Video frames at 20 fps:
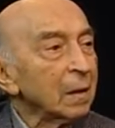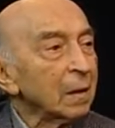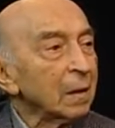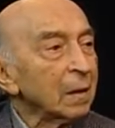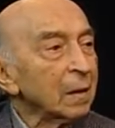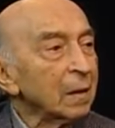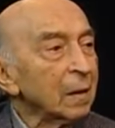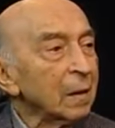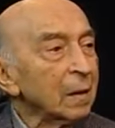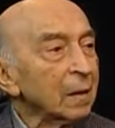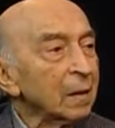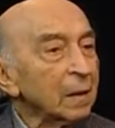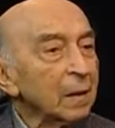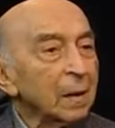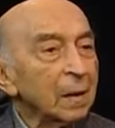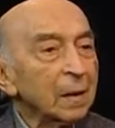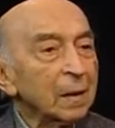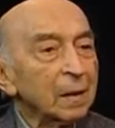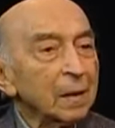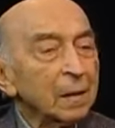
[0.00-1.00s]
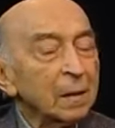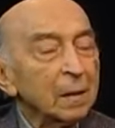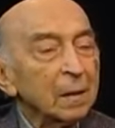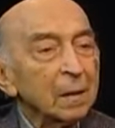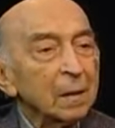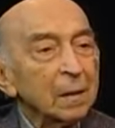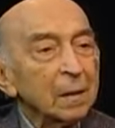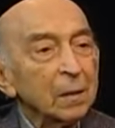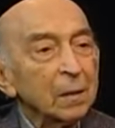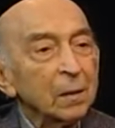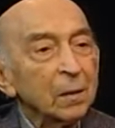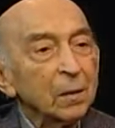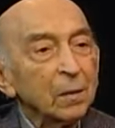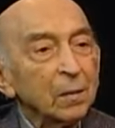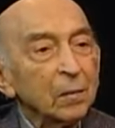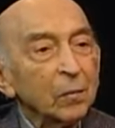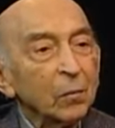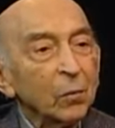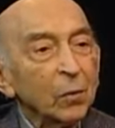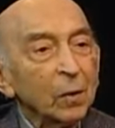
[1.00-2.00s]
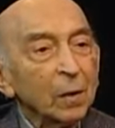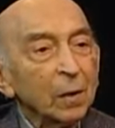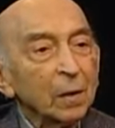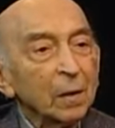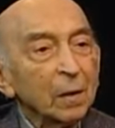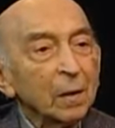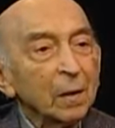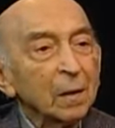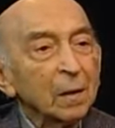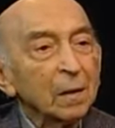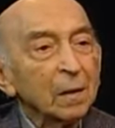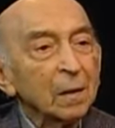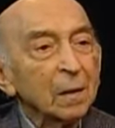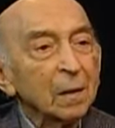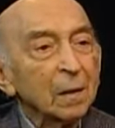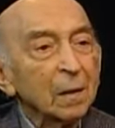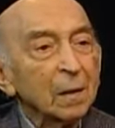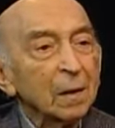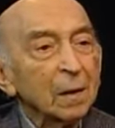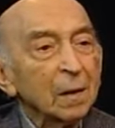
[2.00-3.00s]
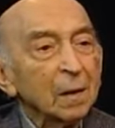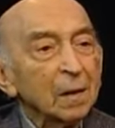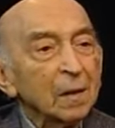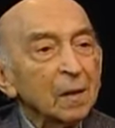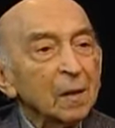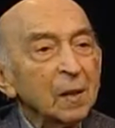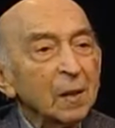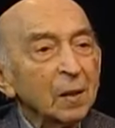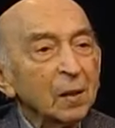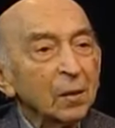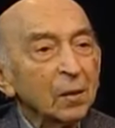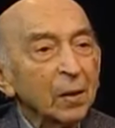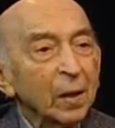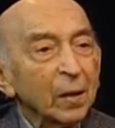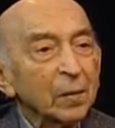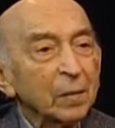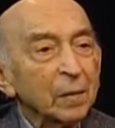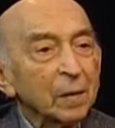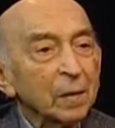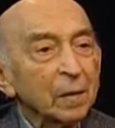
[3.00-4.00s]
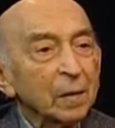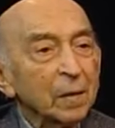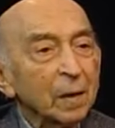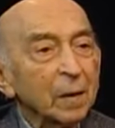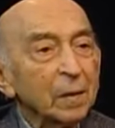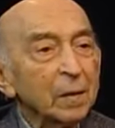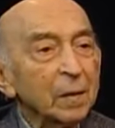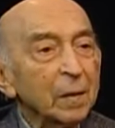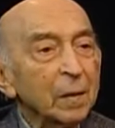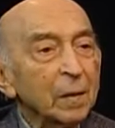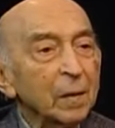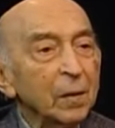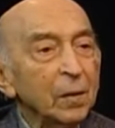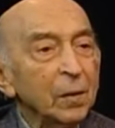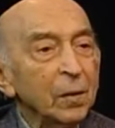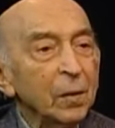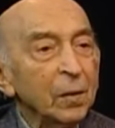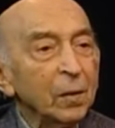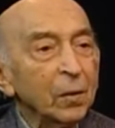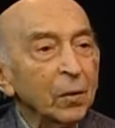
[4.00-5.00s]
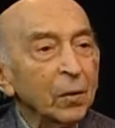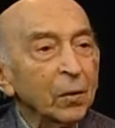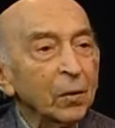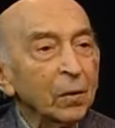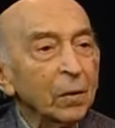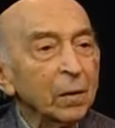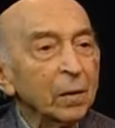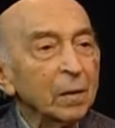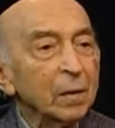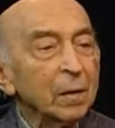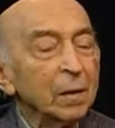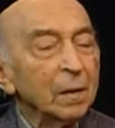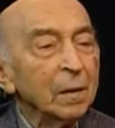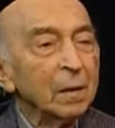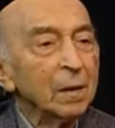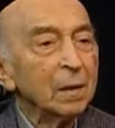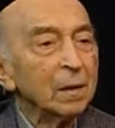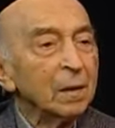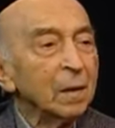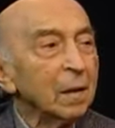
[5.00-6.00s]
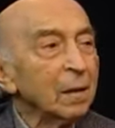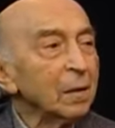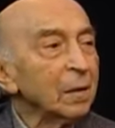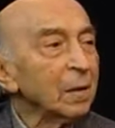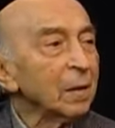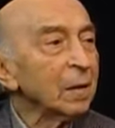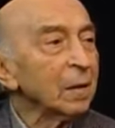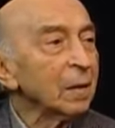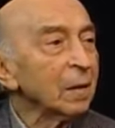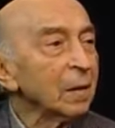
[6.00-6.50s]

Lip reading: that can work in city traffic. Nothing in New York, nothing